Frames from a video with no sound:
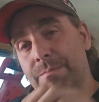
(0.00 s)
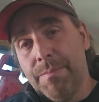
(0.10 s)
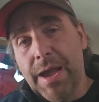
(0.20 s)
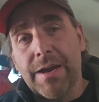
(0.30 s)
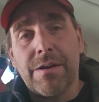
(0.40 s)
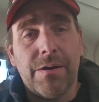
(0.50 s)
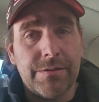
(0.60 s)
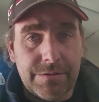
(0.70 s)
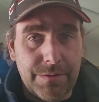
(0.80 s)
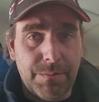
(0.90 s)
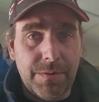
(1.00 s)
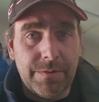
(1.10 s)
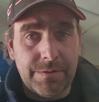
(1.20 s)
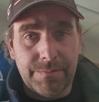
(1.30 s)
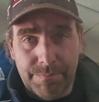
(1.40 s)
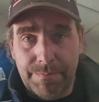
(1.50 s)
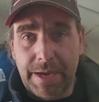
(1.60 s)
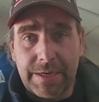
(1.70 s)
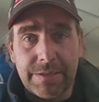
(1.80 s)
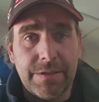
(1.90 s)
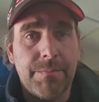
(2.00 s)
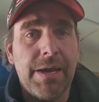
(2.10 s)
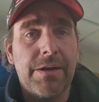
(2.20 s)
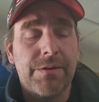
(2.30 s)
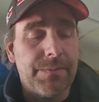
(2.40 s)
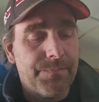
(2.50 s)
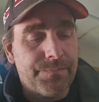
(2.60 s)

back into the battery.